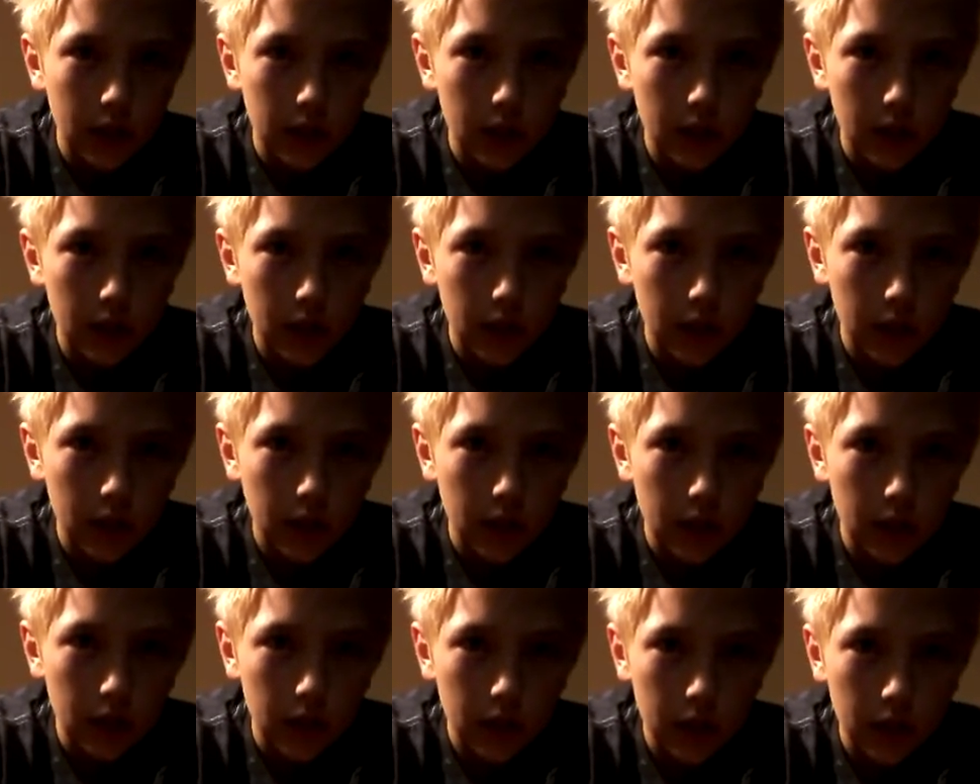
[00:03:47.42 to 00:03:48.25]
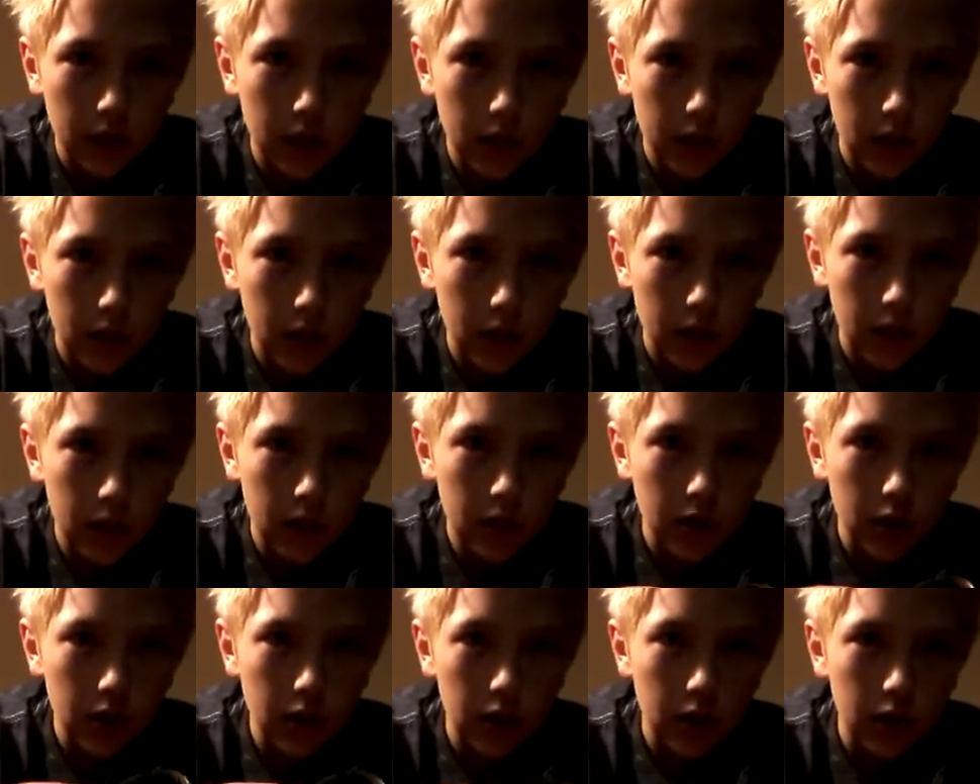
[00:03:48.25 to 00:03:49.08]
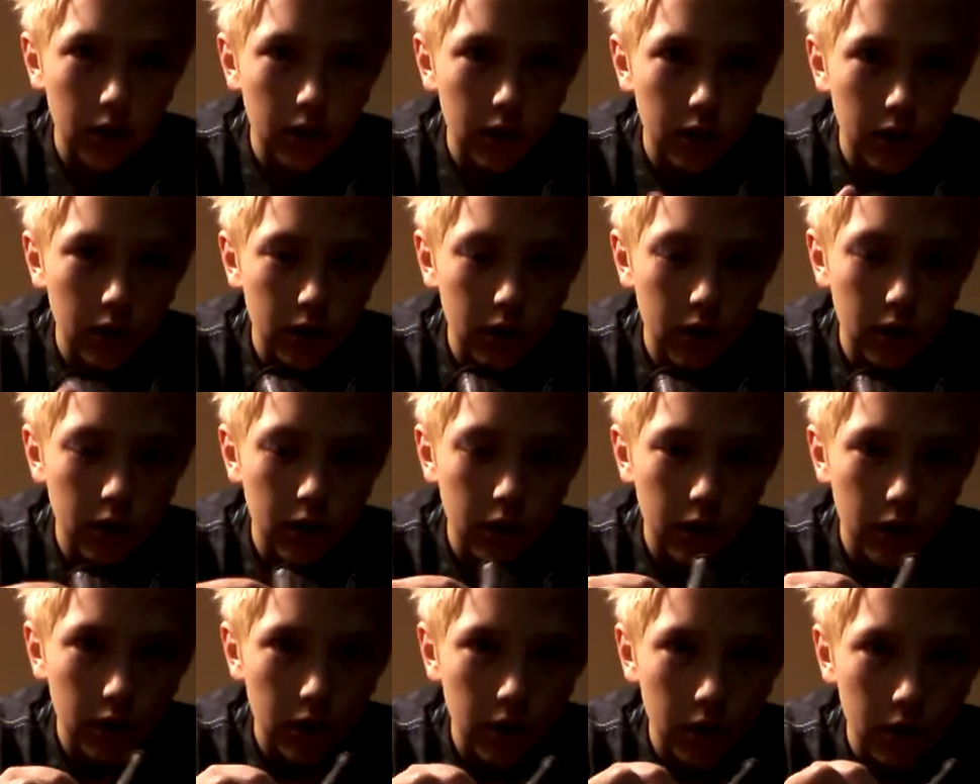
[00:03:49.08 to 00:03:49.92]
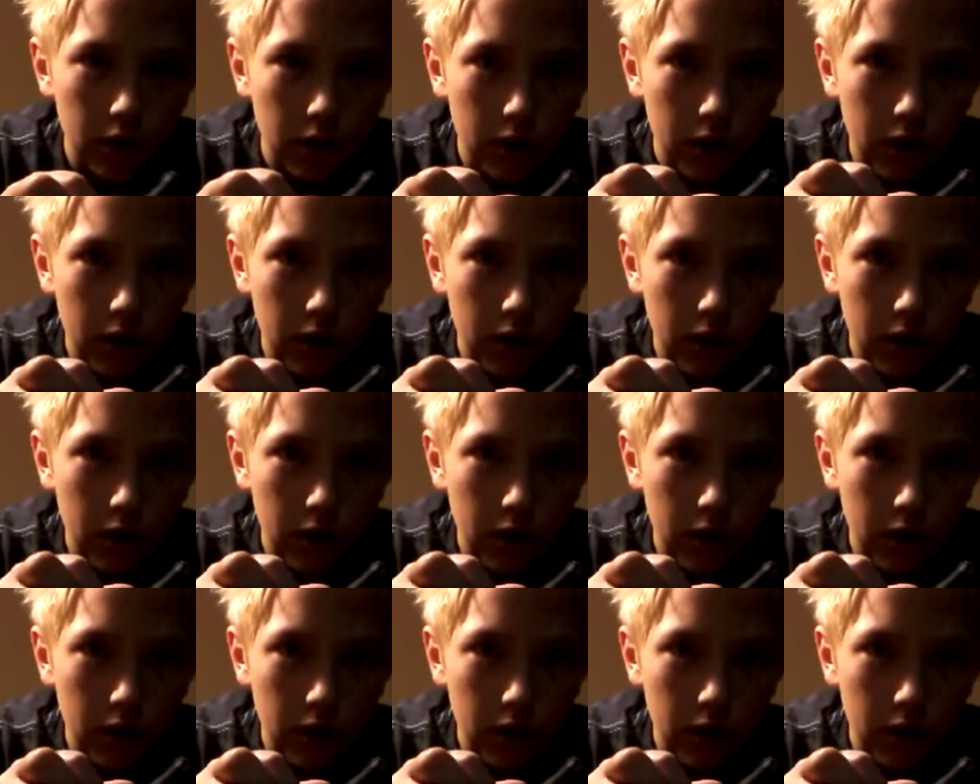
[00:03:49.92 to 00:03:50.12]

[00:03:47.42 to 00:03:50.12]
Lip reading: Nothing is said.